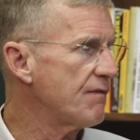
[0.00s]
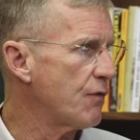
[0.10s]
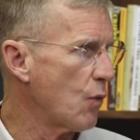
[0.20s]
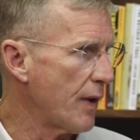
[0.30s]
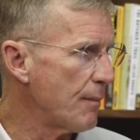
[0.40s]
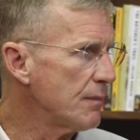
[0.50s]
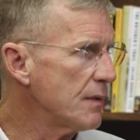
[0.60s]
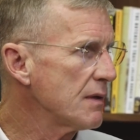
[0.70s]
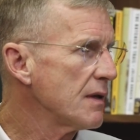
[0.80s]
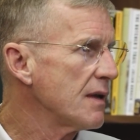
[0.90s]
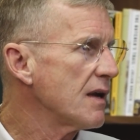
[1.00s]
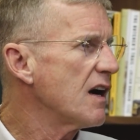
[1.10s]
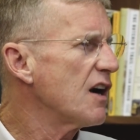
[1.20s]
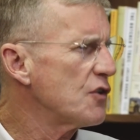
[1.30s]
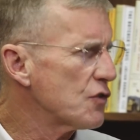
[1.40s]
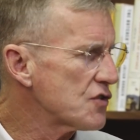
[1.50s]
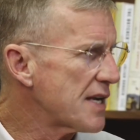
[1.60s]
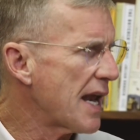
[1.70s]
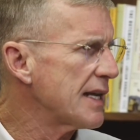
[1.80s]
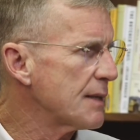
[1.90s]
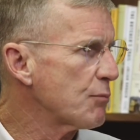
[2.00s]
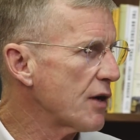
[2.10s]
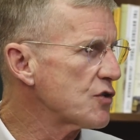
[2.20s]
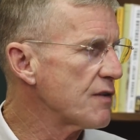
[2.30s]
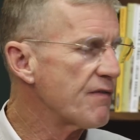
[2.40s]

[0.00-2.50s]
for him, understanding the pressure he